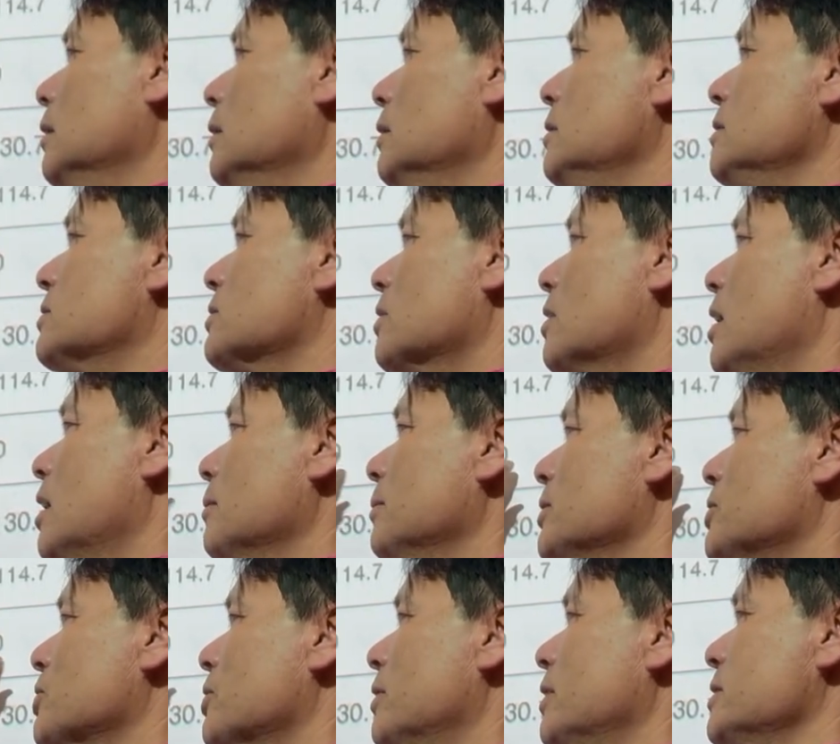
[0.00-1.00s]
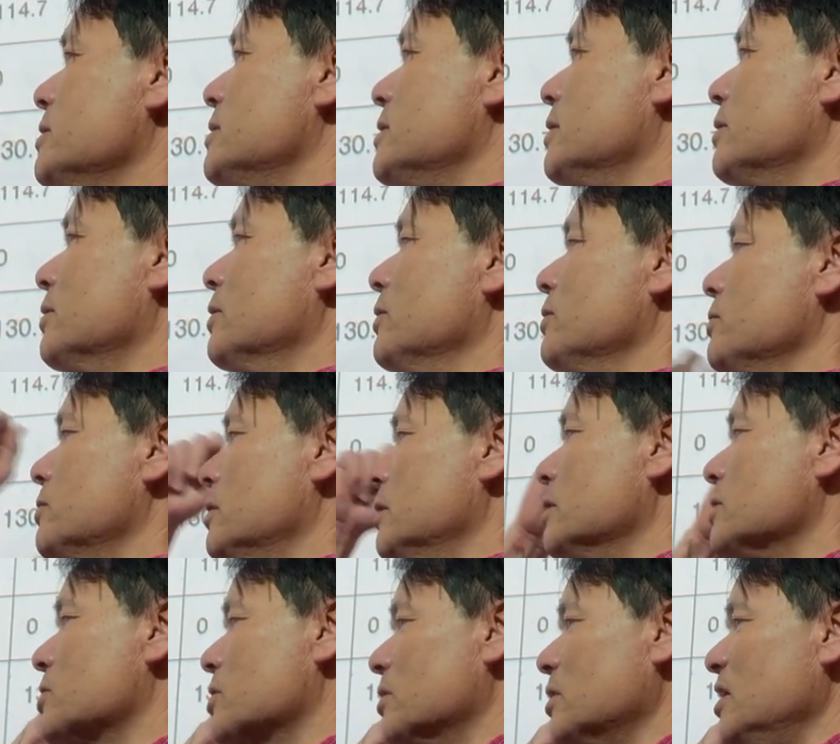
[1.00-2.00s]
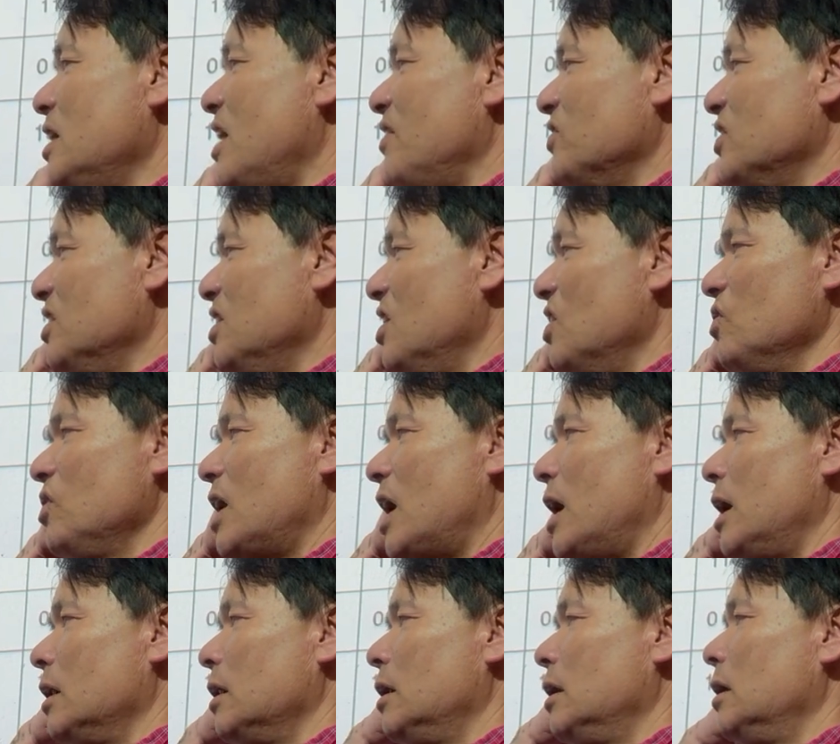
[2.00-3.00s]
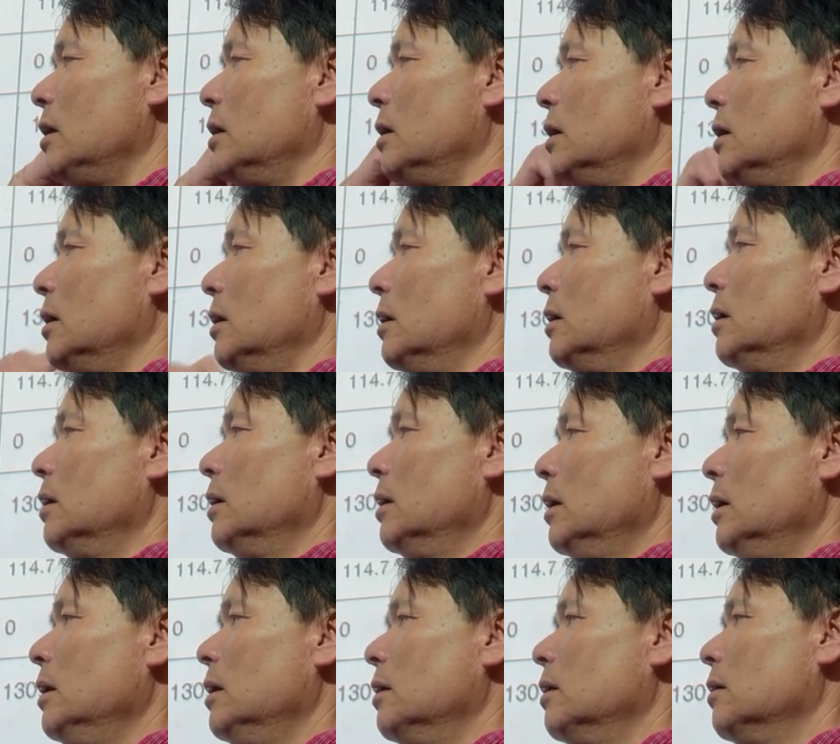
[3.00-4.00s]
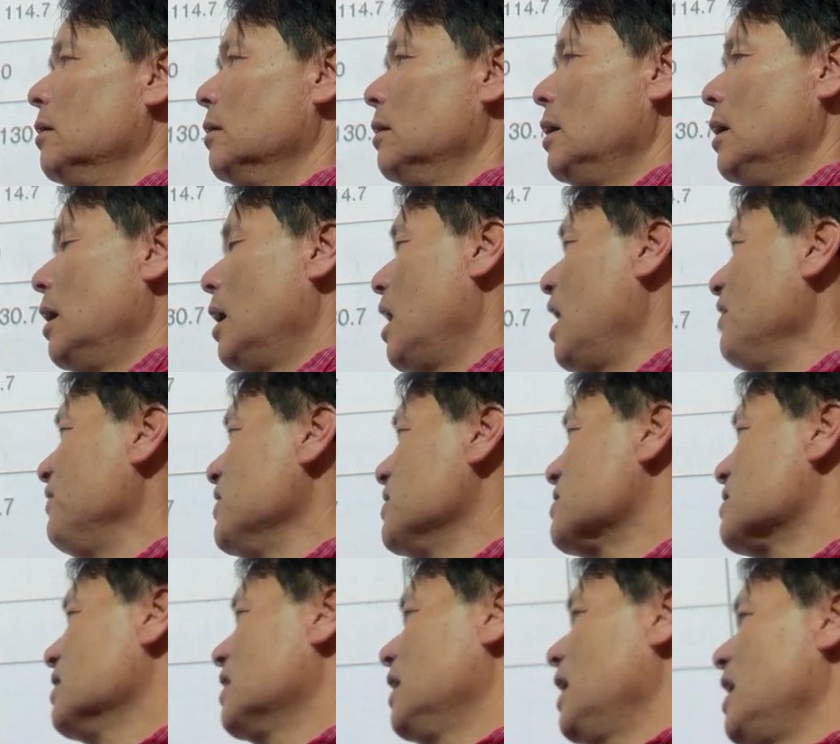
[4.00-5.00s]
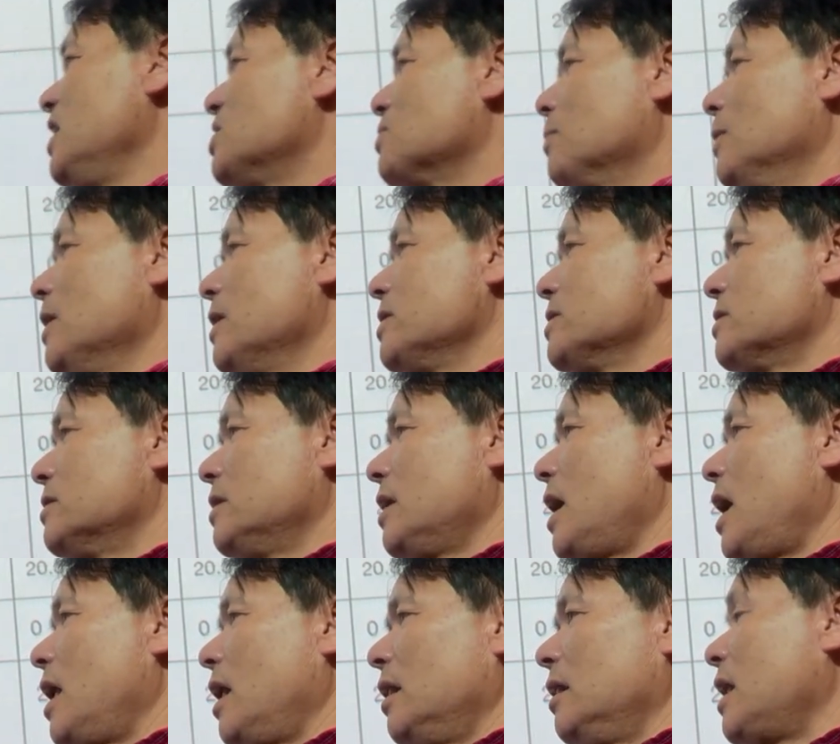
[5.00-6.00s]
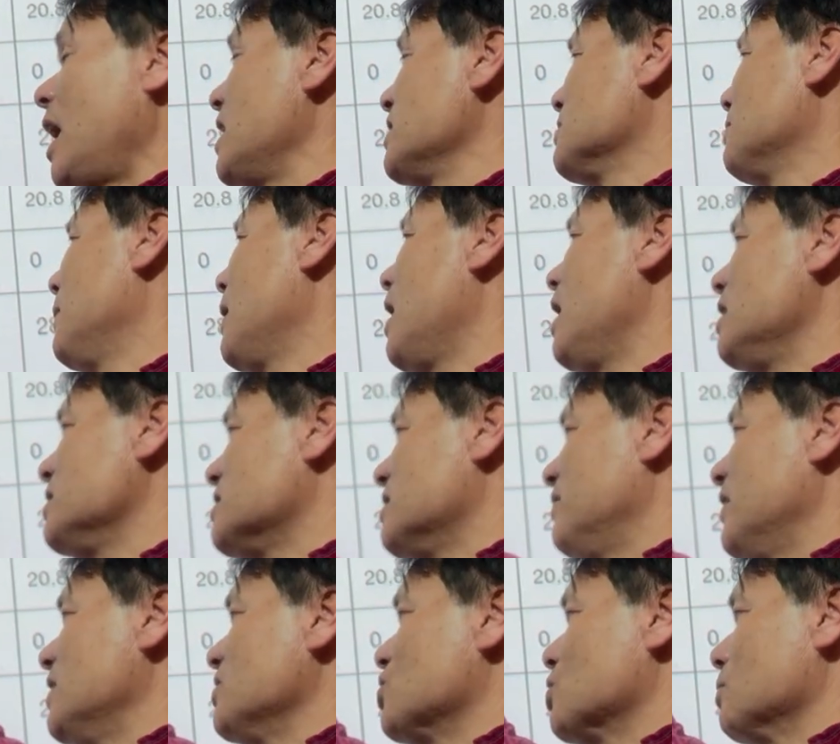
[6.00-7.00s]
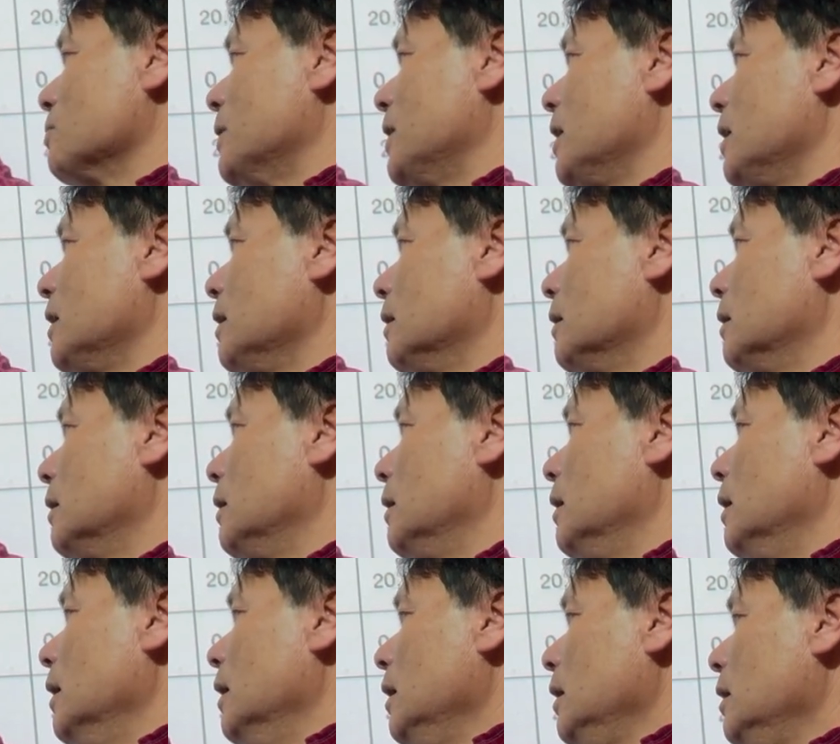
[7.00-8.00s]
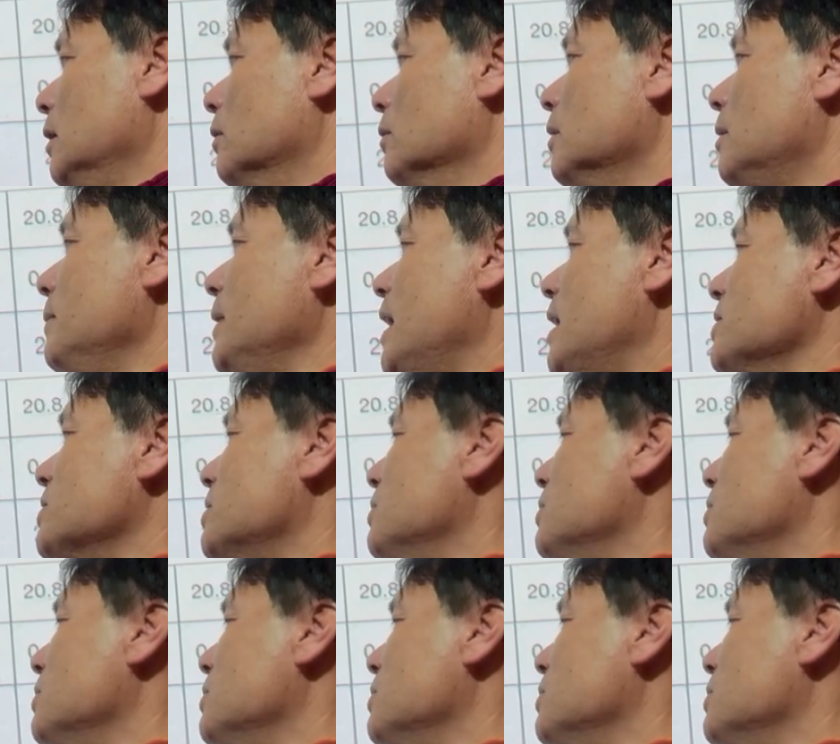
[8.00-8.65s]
These are arbitrary zeros. And so you have to know that here. Obviously, H plus has a positive entropy. You know, let me ask